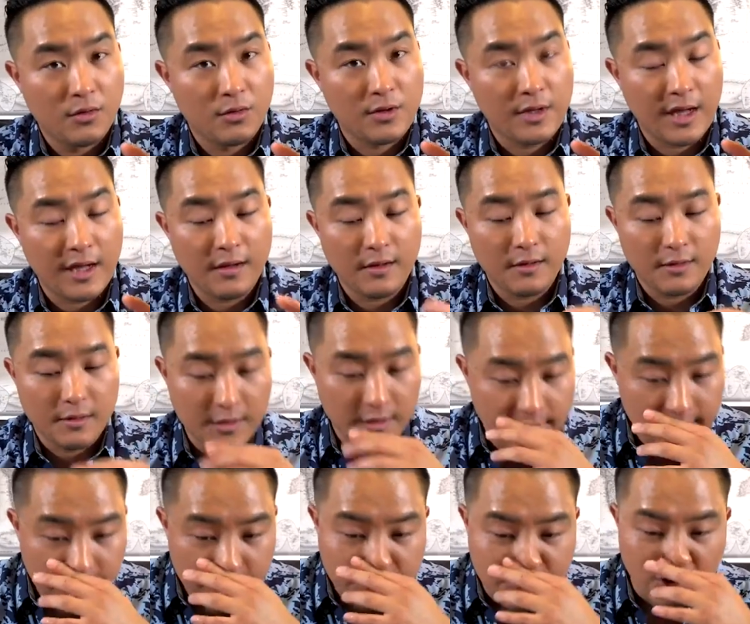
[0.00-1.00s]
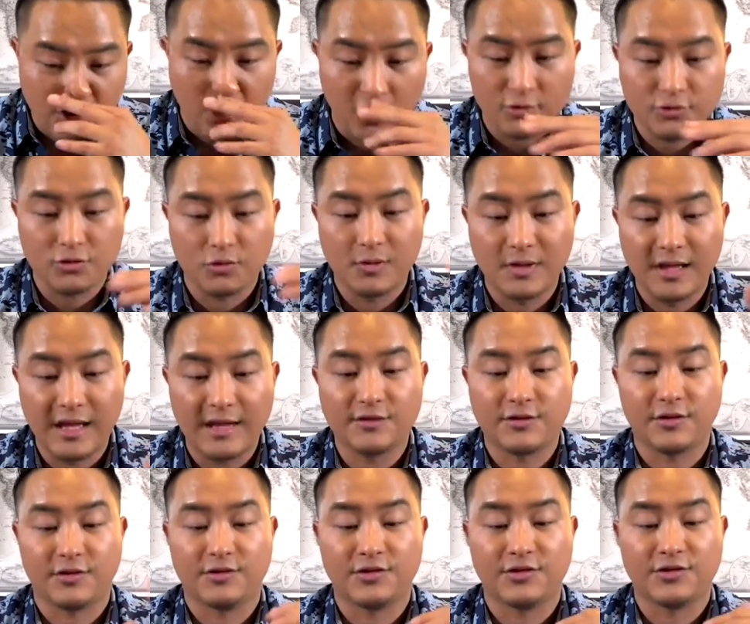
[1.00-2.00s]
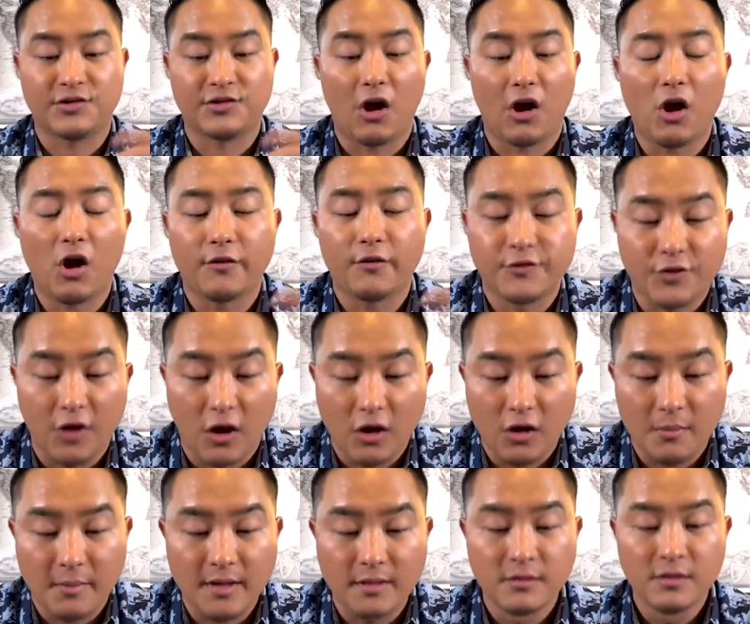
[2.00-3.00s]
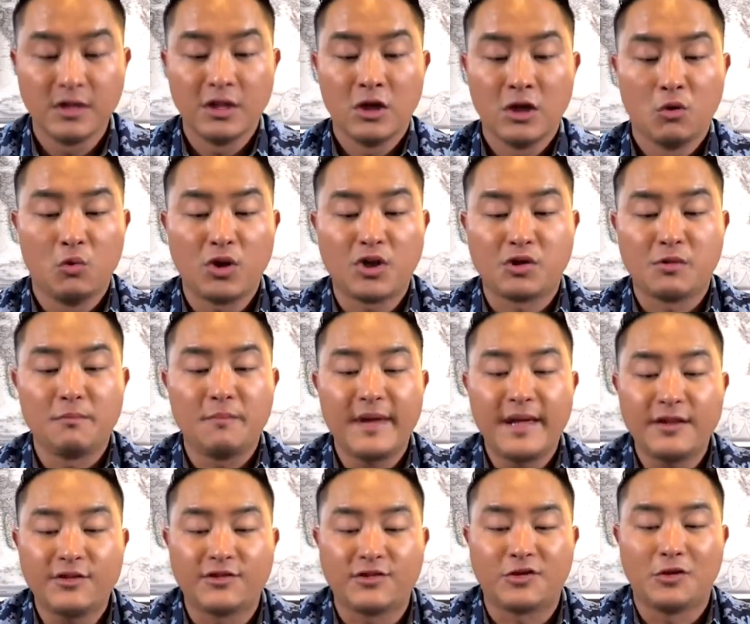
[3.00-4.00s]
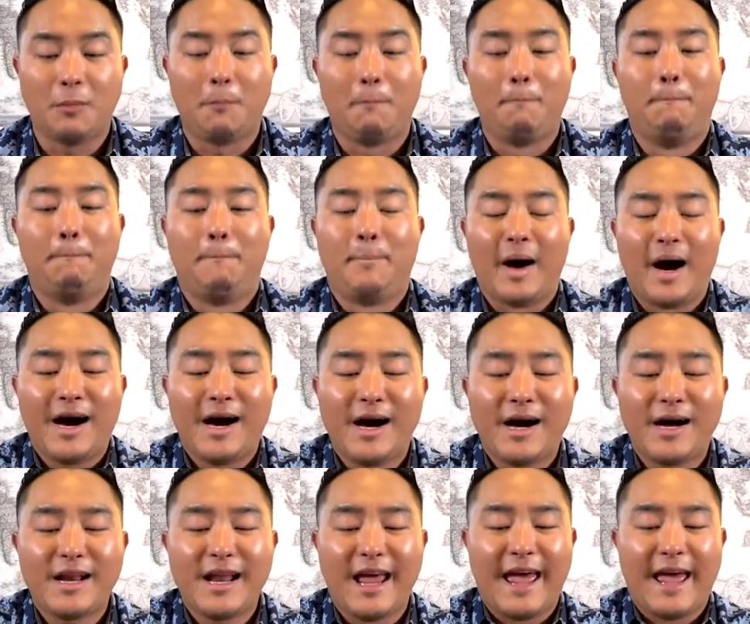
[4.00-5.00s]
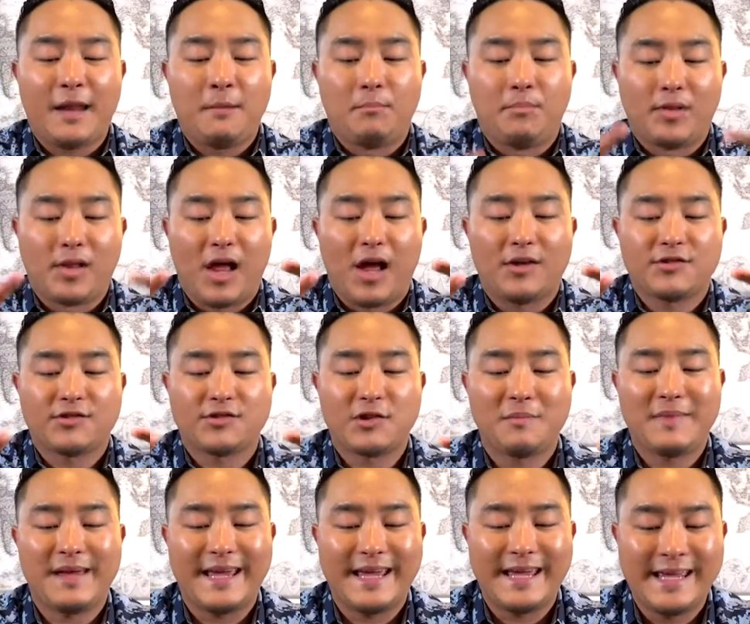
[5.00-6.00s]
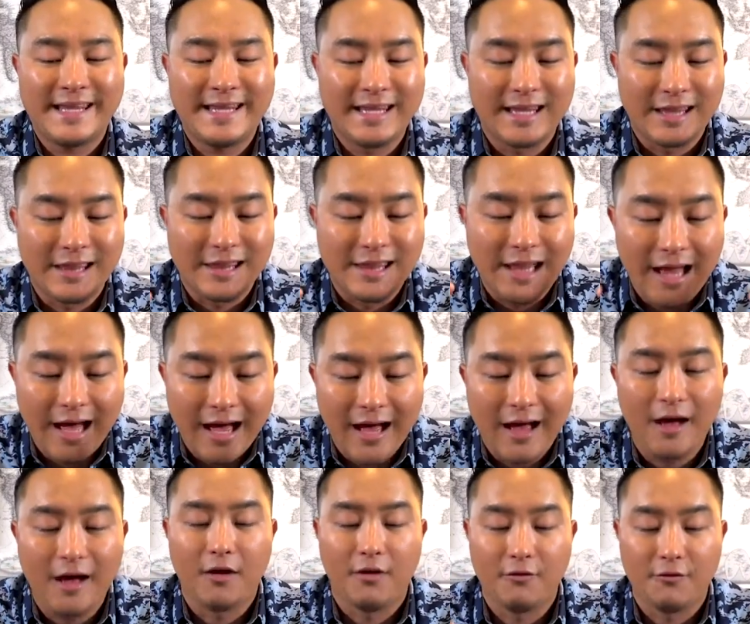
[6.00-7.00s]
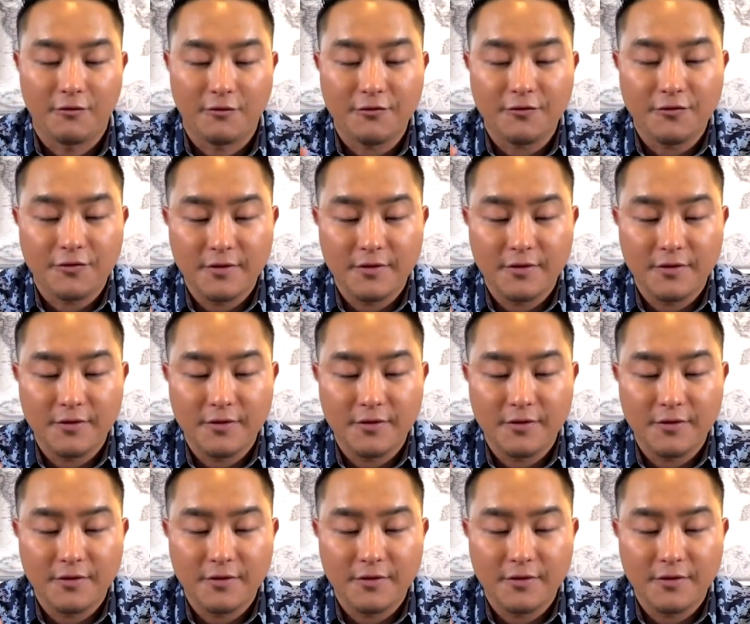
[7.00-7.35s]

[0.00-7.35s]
Okay, Nissan also relates to Song of Solomon, which means to bud and blossom in love.